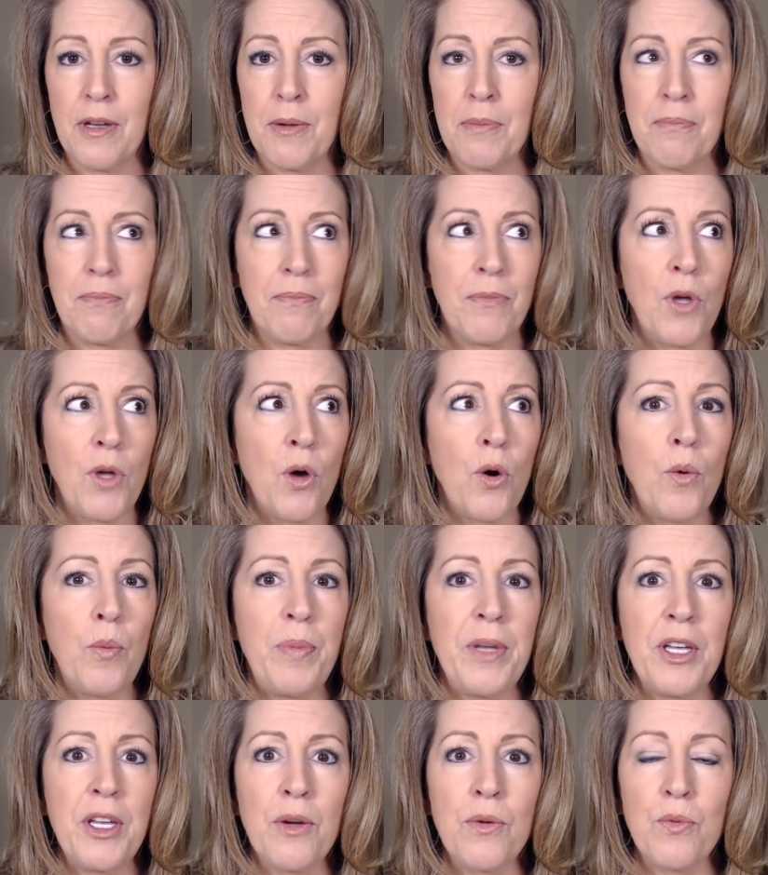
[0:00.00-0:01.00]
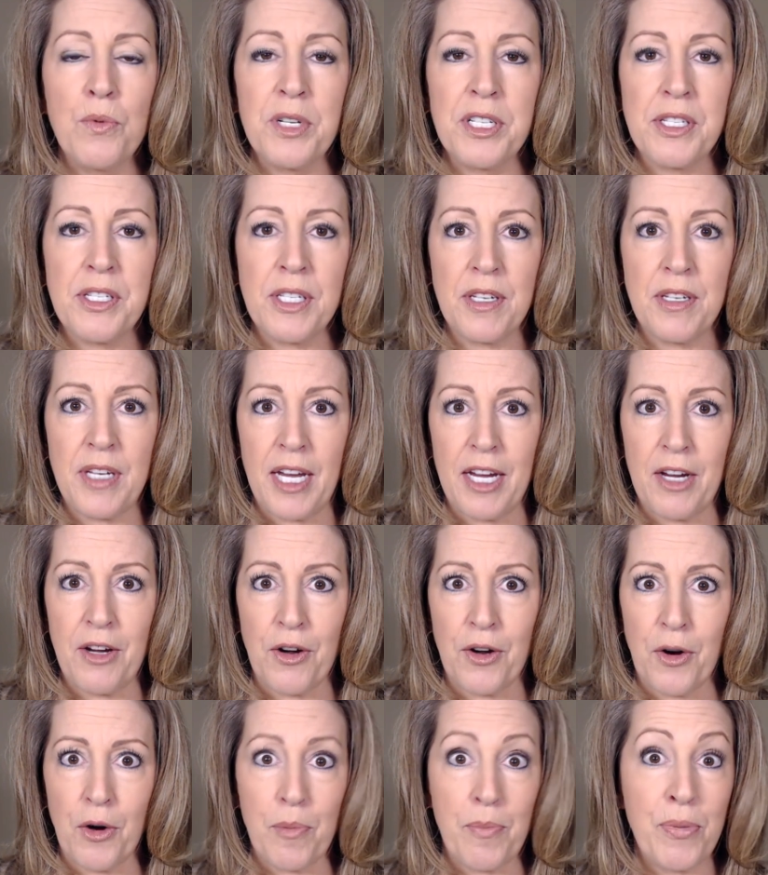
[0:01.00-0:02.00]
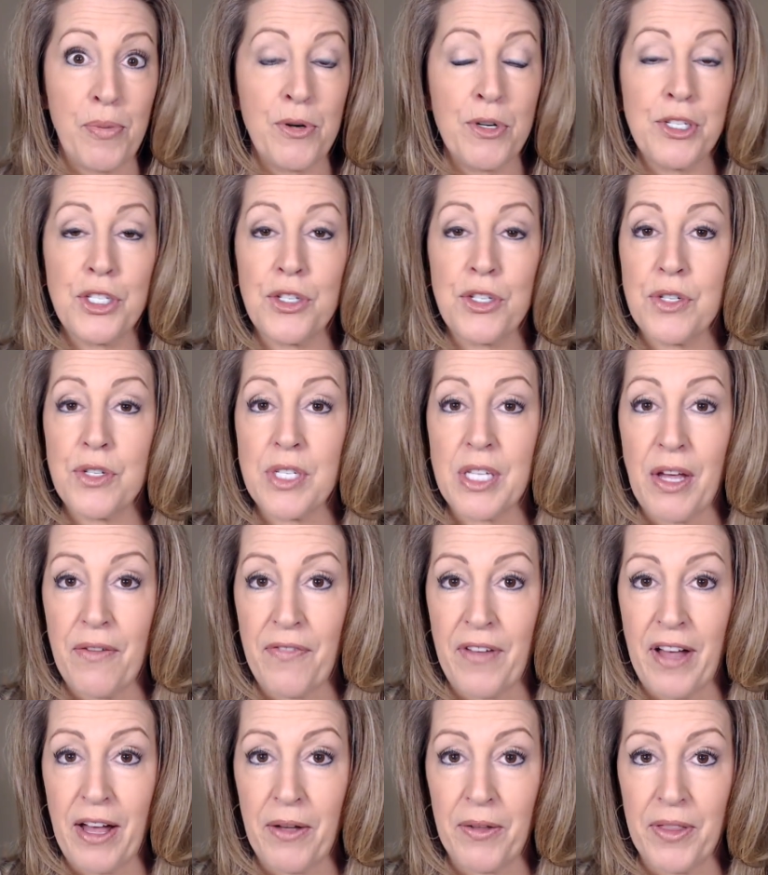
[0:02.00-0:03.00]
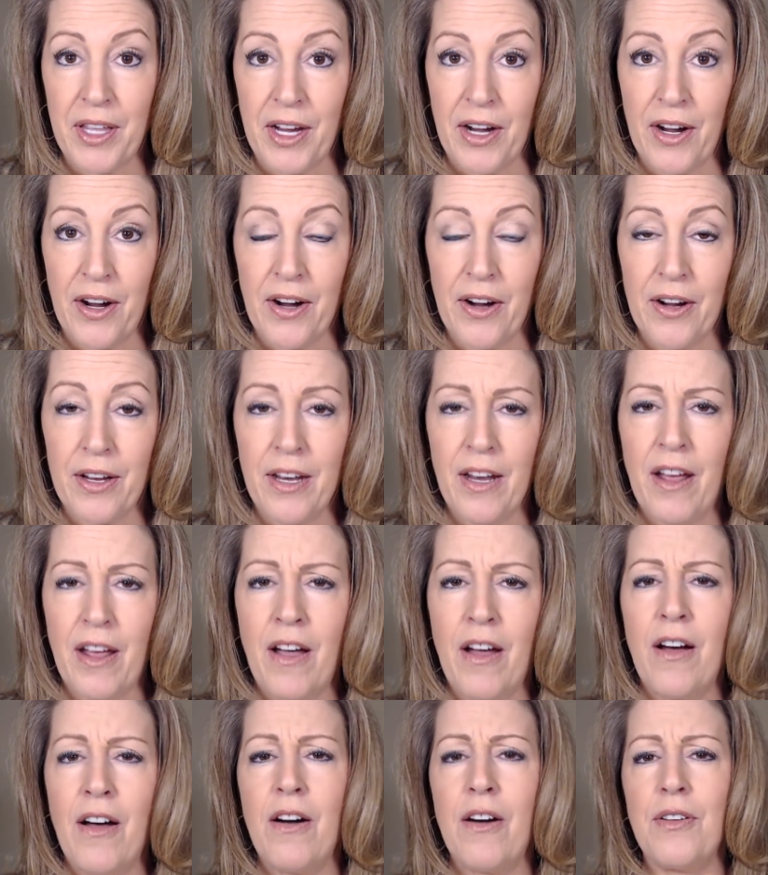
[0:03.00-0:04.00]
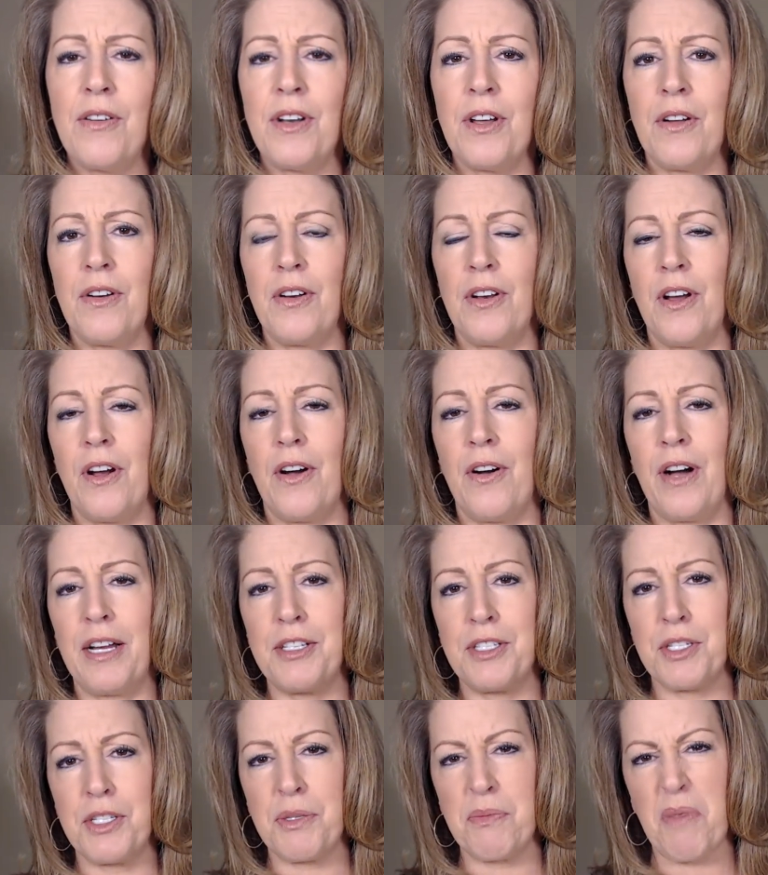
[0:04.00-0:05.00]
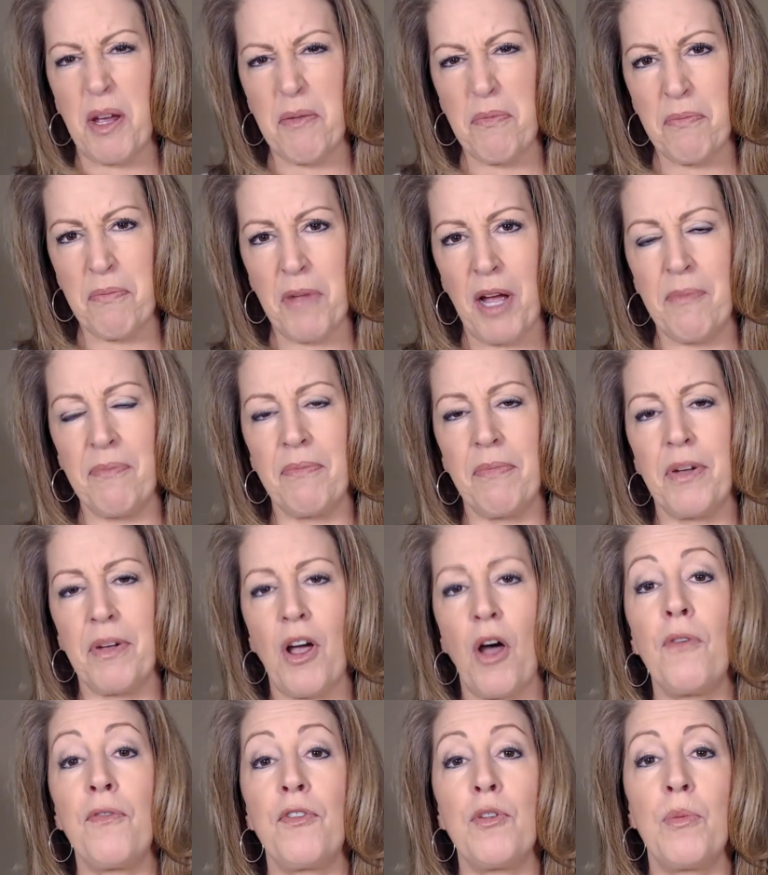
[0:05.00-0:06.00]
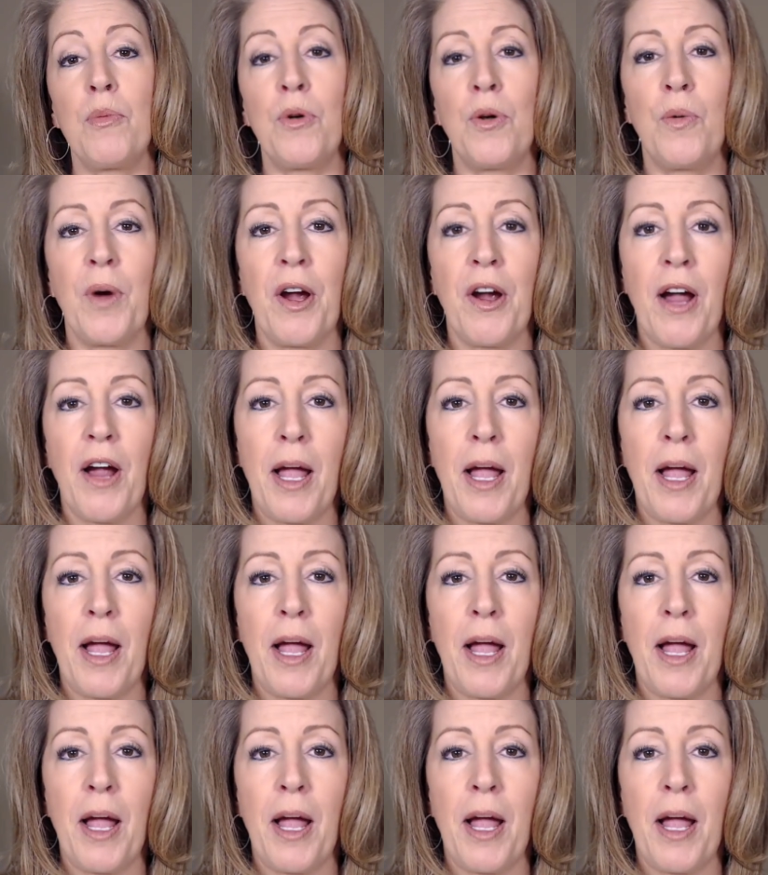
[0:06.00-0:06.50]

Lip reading: go be a risk taker or put yourself out there. You know, no. I'm comfortable where I'm